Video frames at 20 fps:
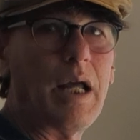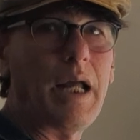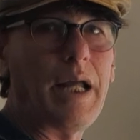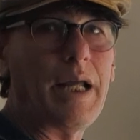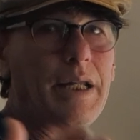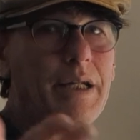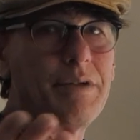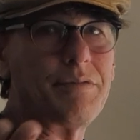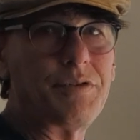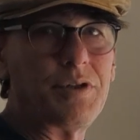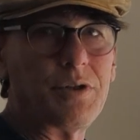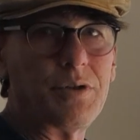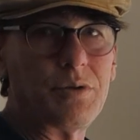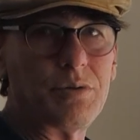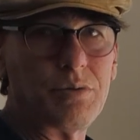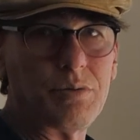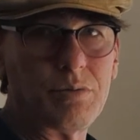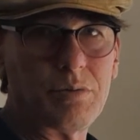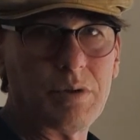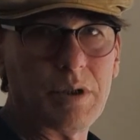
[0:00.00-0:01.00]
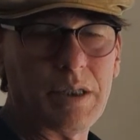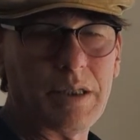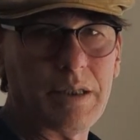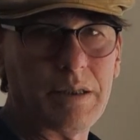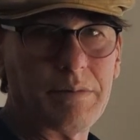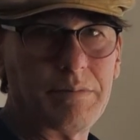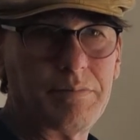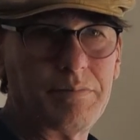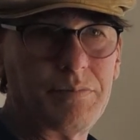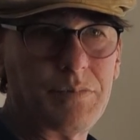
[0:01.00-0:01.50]
And if you
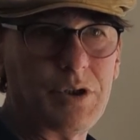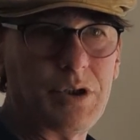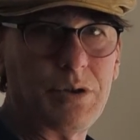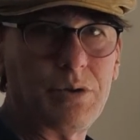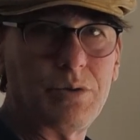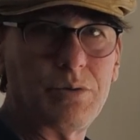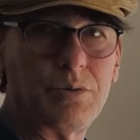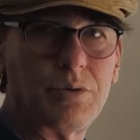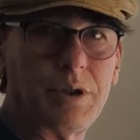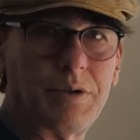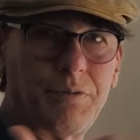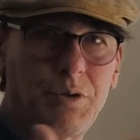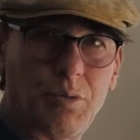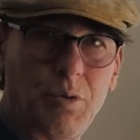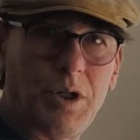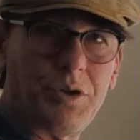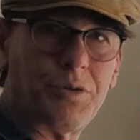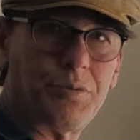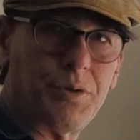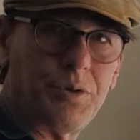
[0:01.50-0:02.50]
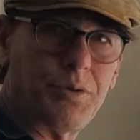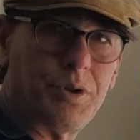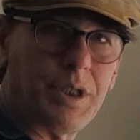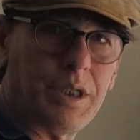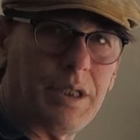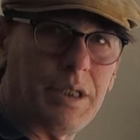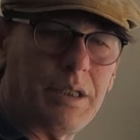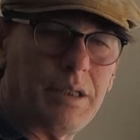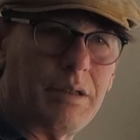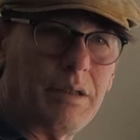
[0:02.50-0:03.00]
went through
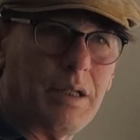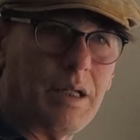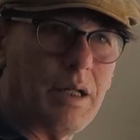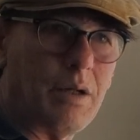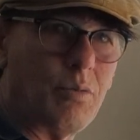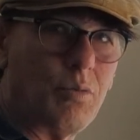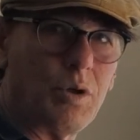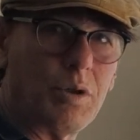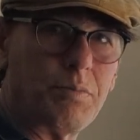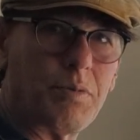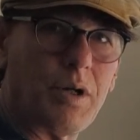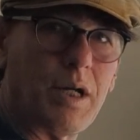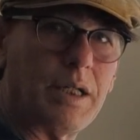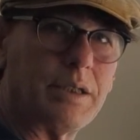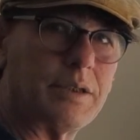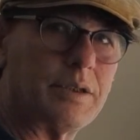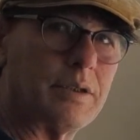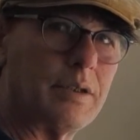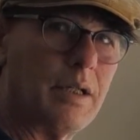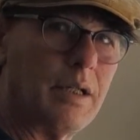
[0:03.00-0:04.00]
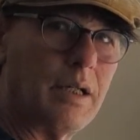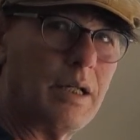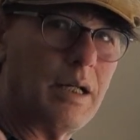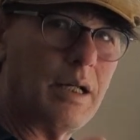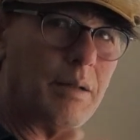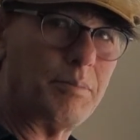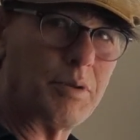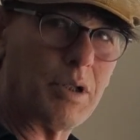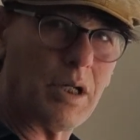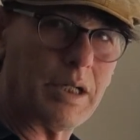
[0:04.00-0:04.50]
the WordPress
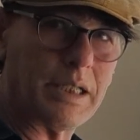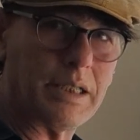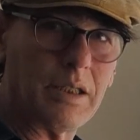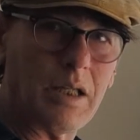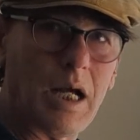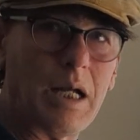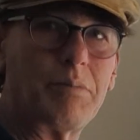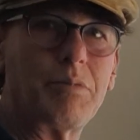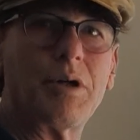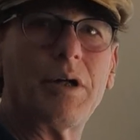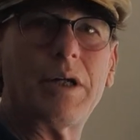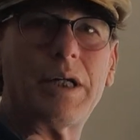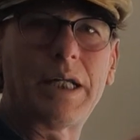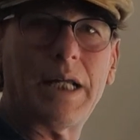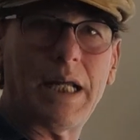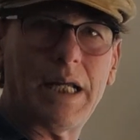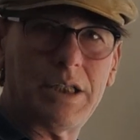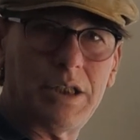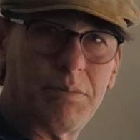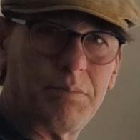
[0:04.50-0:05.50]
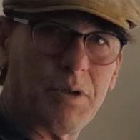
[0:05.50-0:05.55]
plugin library and you